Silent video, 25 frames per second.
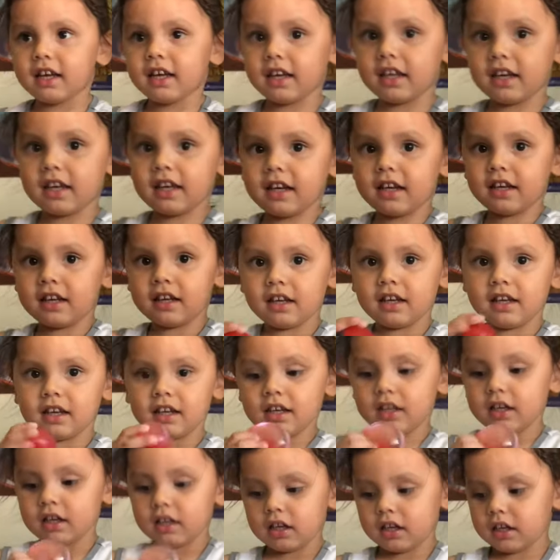¿Cuál es tu
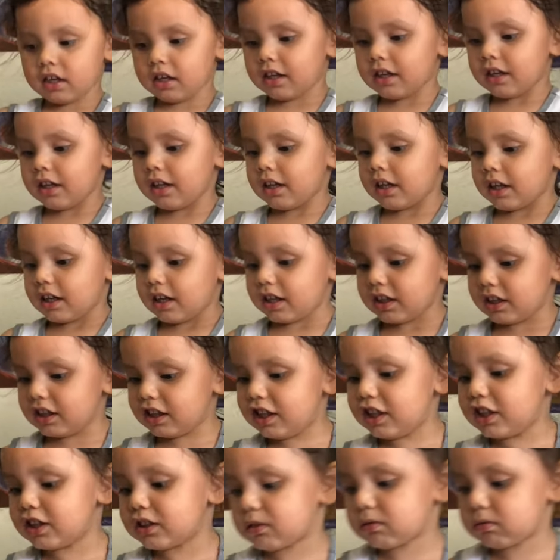favorito?
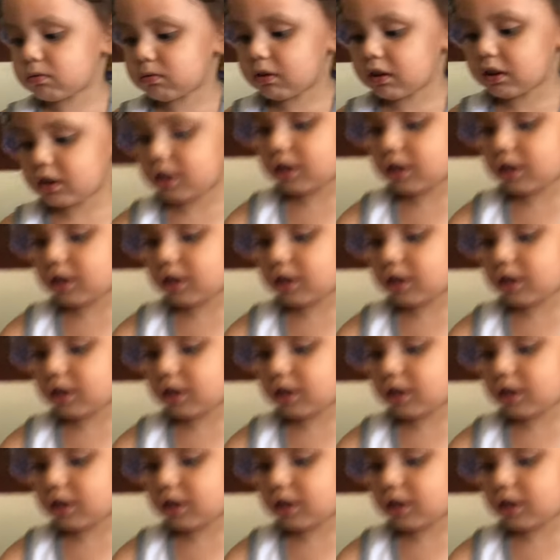This